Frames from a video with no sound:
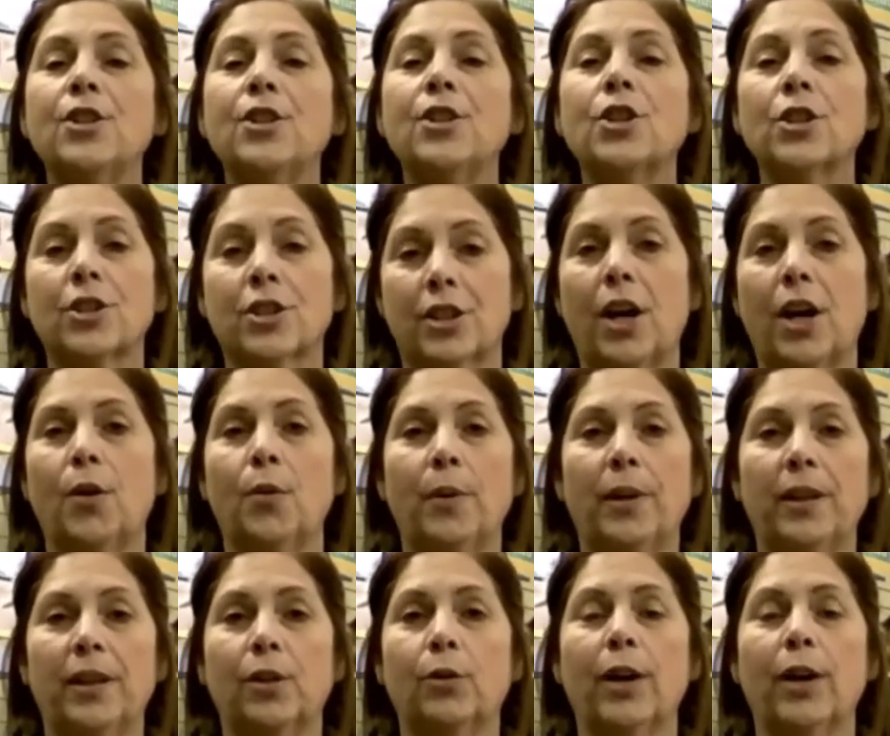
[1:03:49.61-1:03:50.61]
and just go
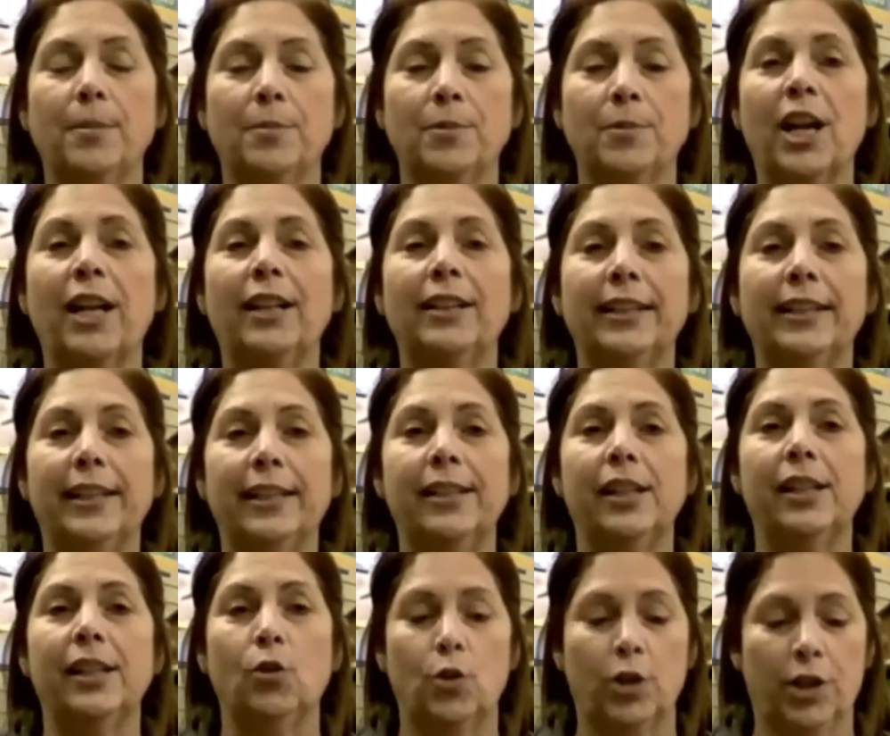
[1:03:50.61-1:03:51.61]
with the grape jelly and
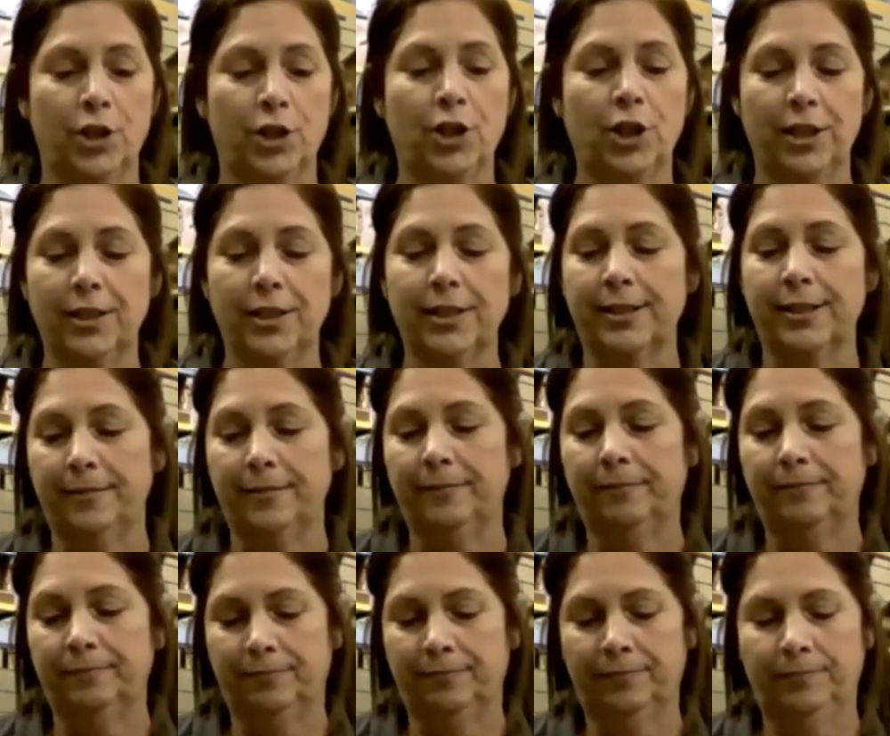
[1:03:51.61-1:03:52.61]
the oranges.
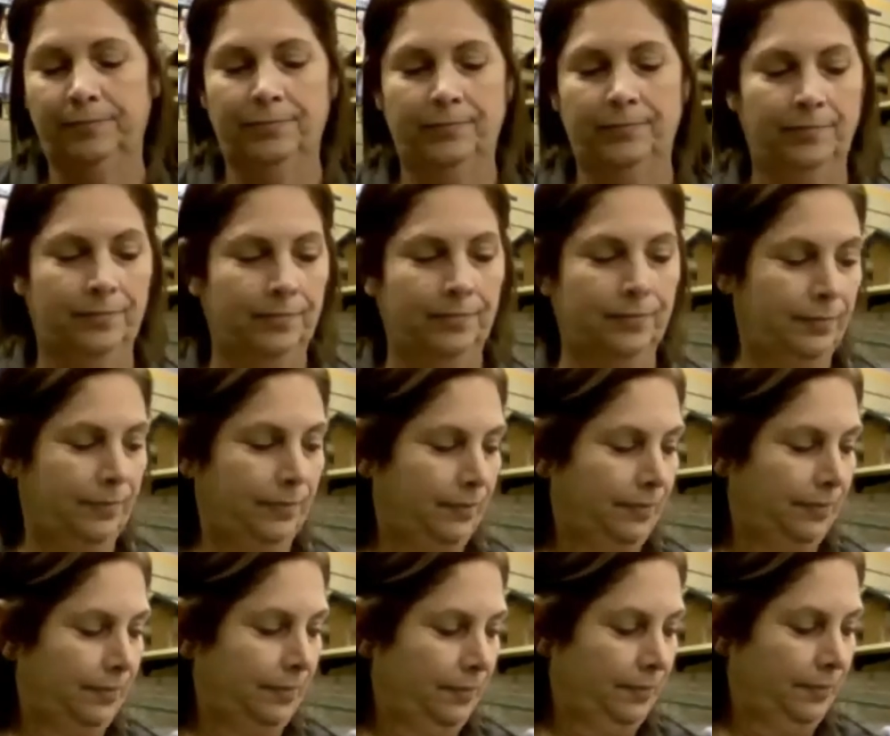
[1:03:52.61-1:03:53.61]
Okay.
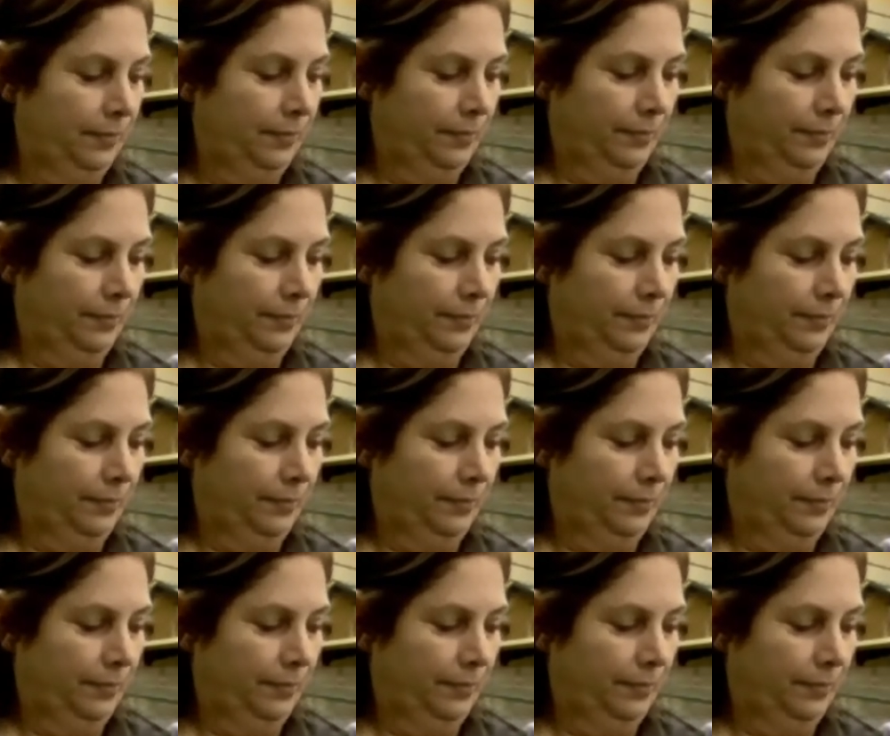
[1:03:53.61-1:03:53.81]
That's good to